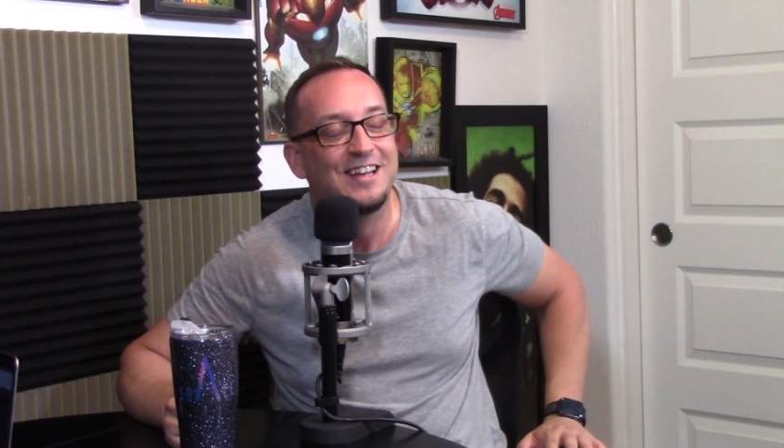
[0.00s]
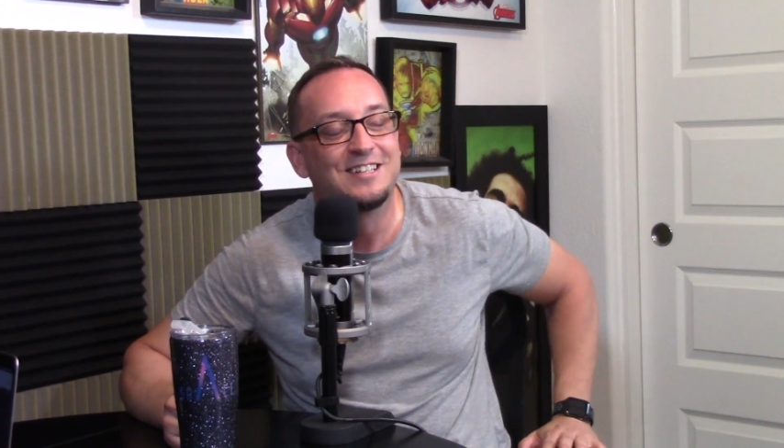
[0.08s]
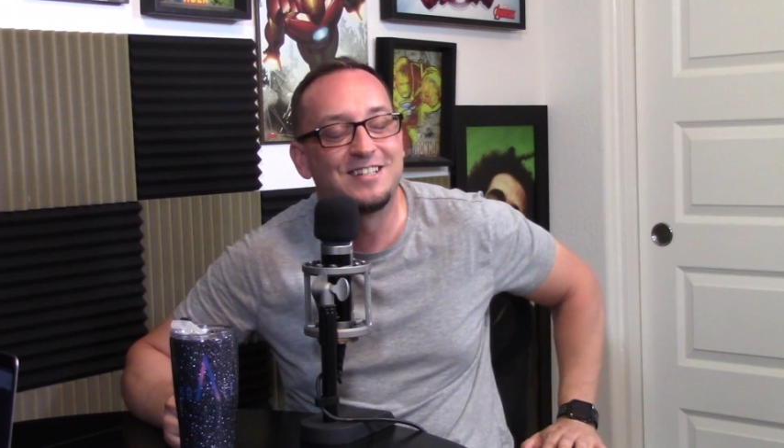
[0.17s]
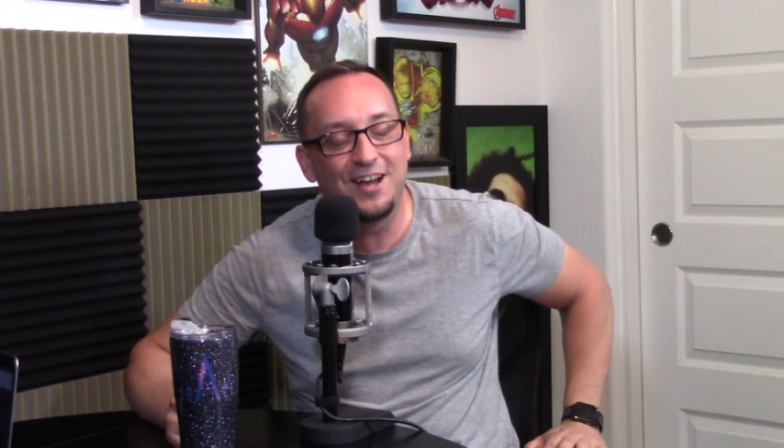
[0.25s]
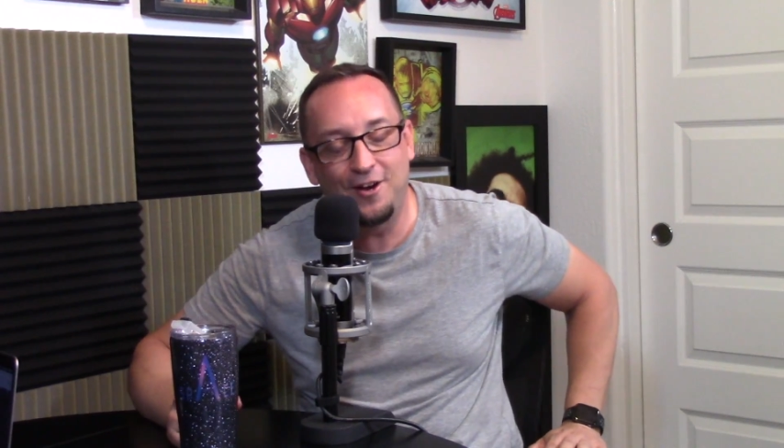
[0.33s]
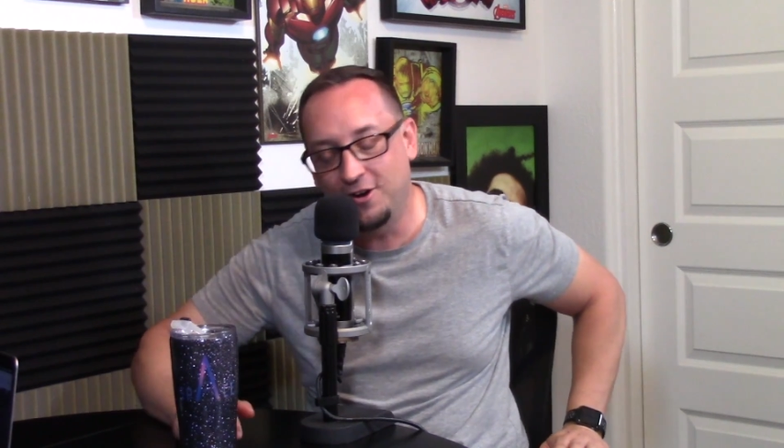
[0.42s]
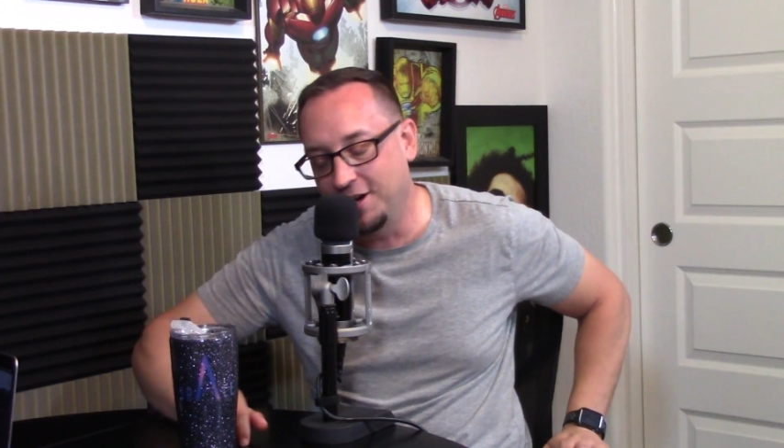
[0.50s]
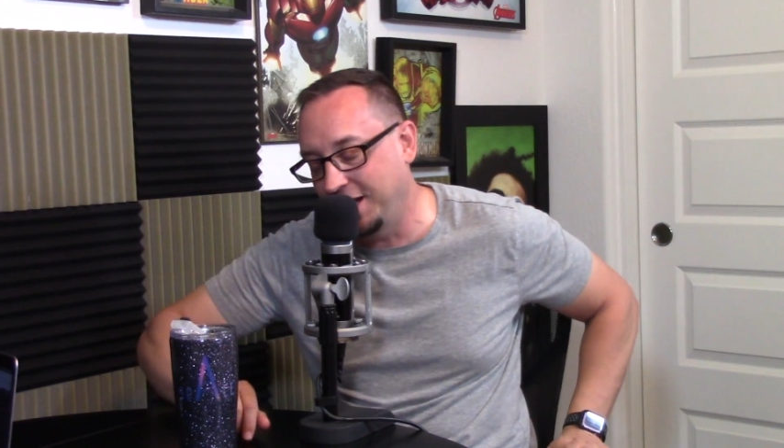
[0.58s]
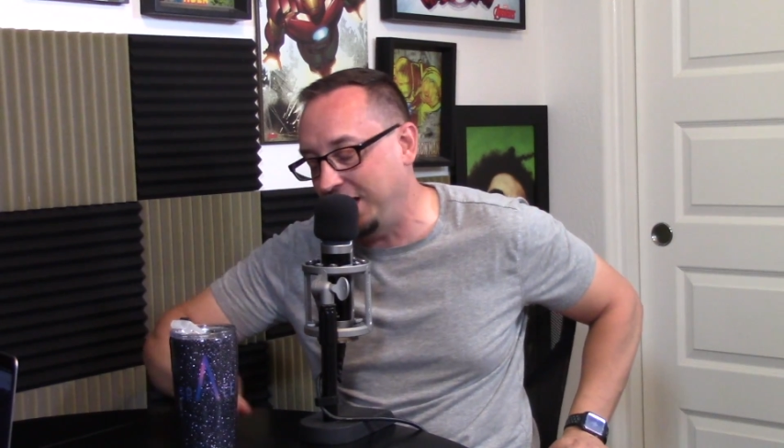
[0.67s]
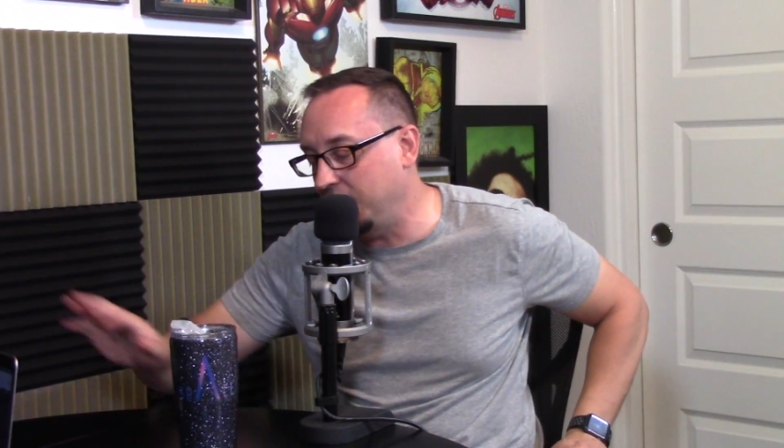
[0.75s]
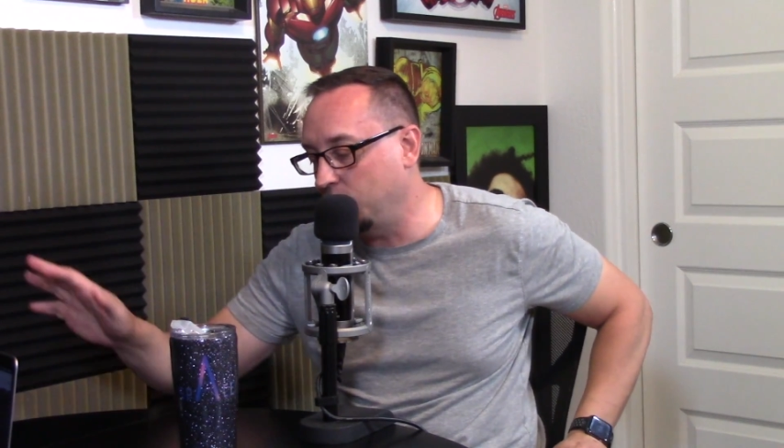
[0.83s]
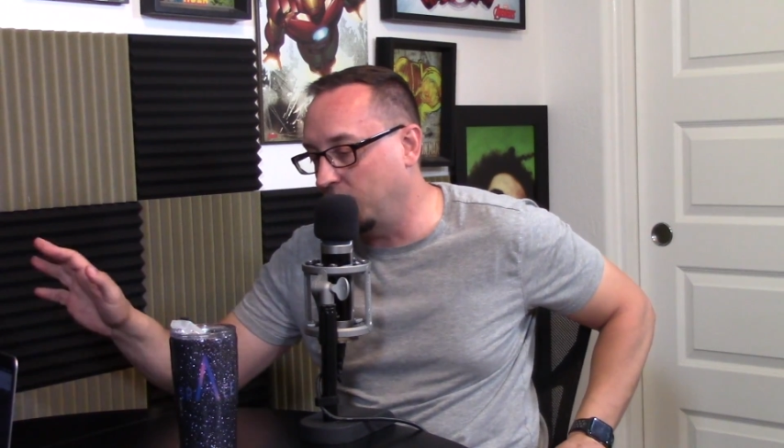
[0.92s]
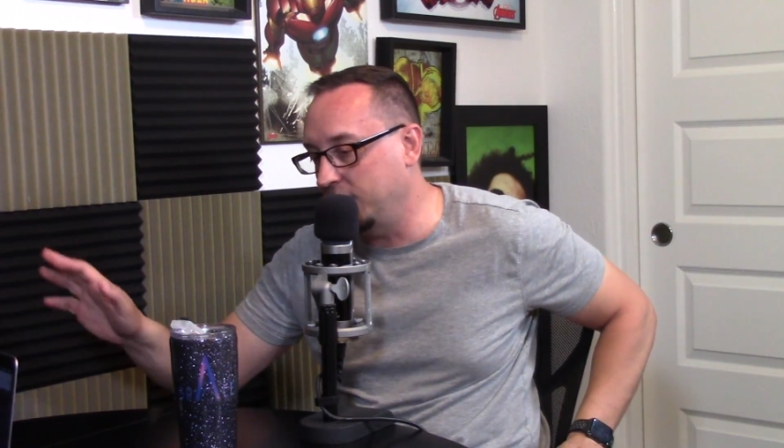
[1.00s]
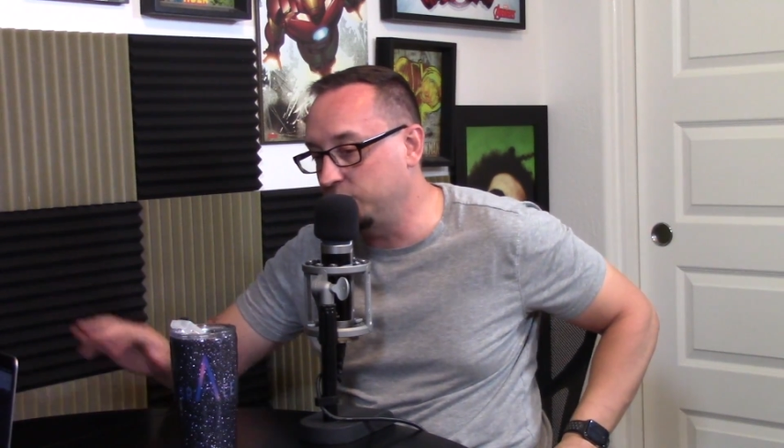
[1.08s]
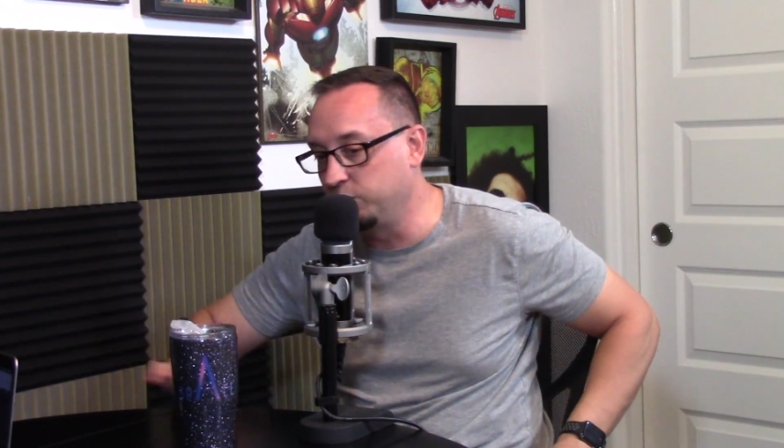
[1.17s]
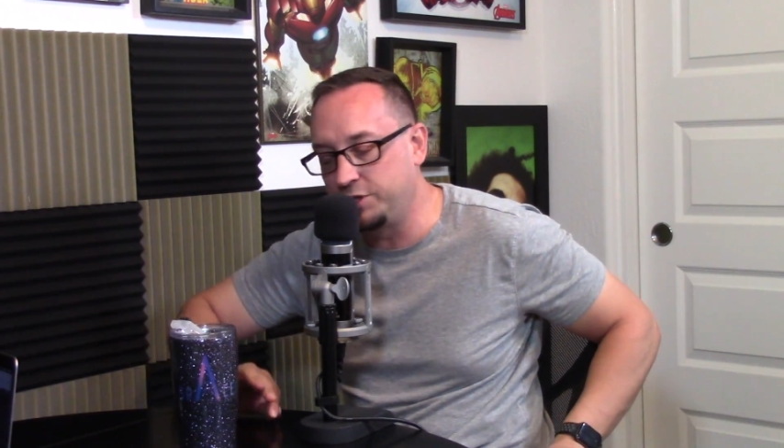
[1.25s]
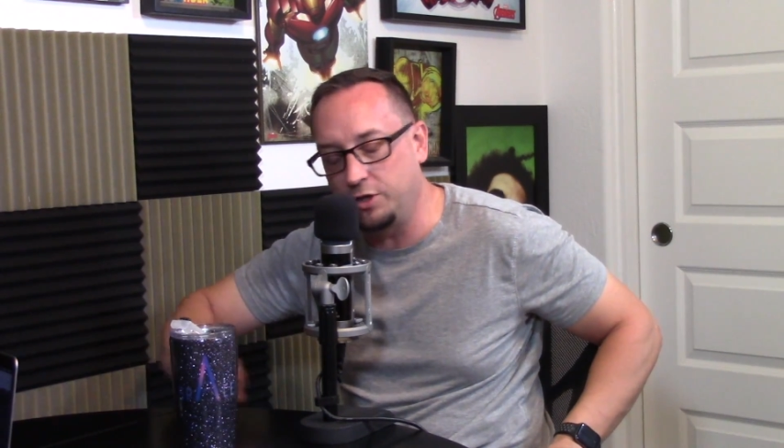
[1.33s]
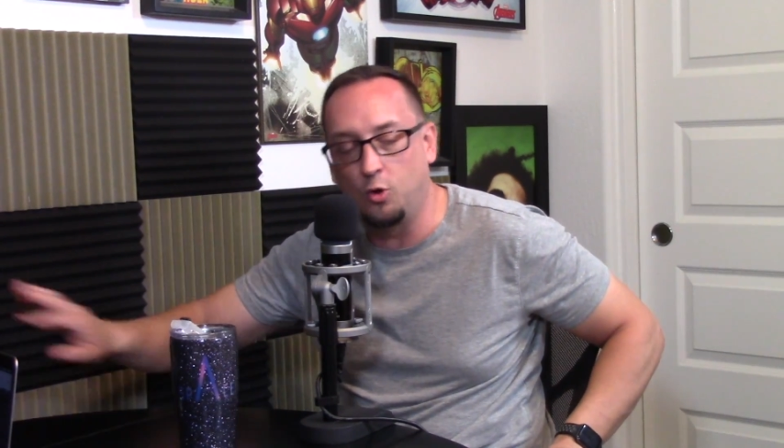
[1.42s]
So, anyways, we
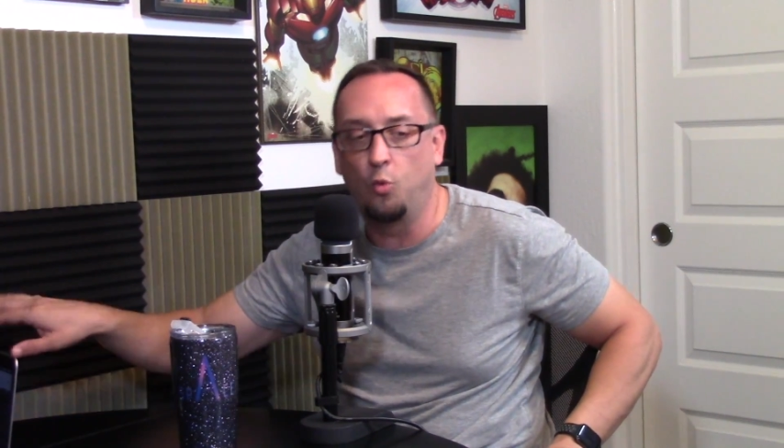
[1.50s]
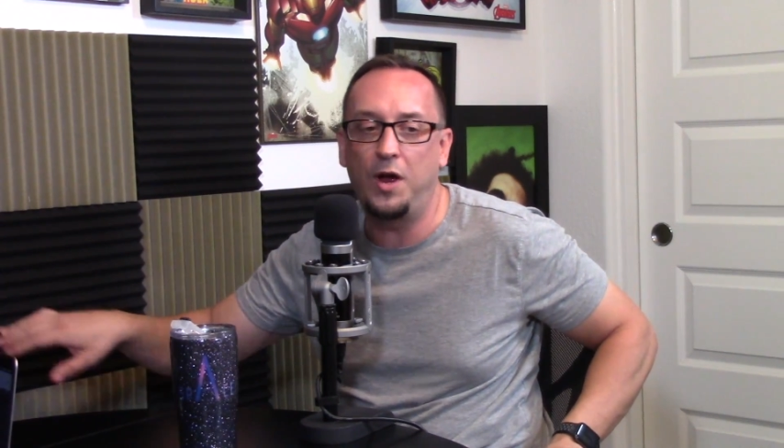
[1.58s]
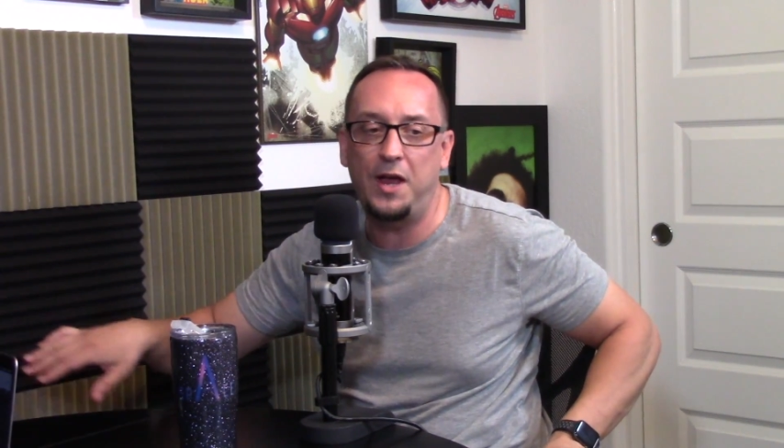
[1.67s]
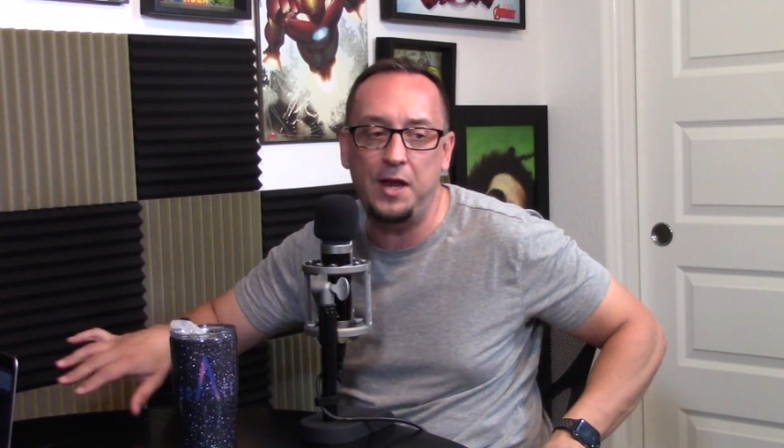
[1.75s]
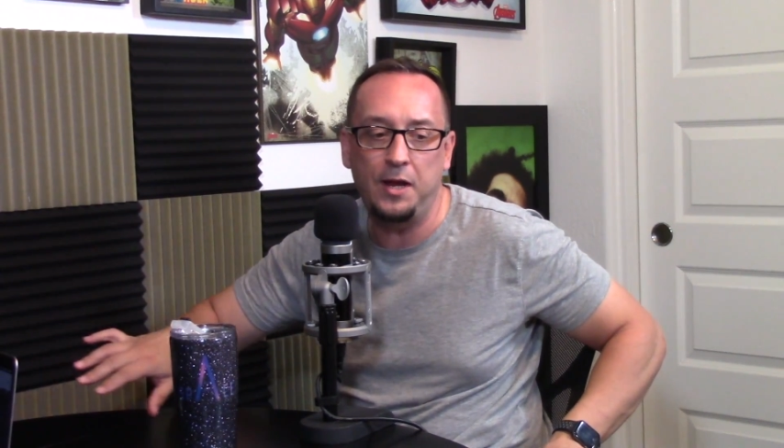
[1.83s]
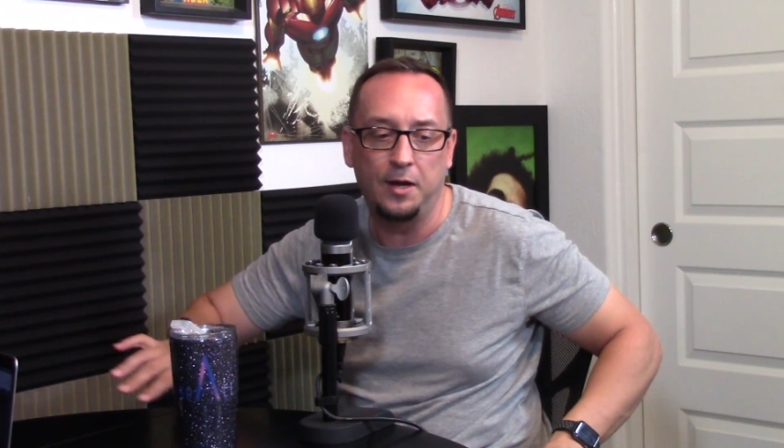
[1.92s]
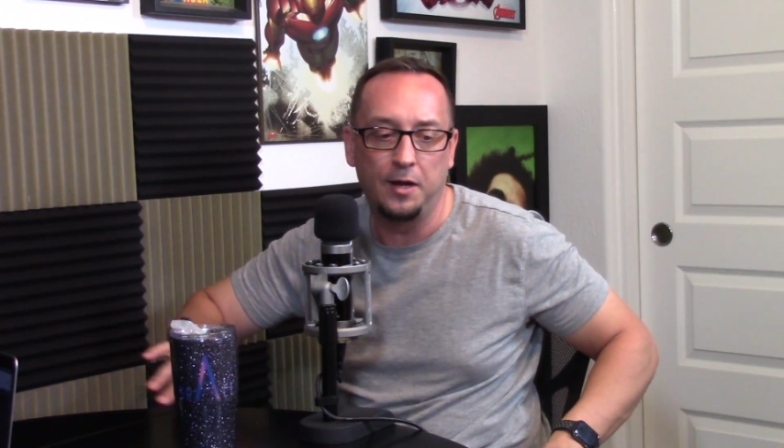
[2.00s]
took away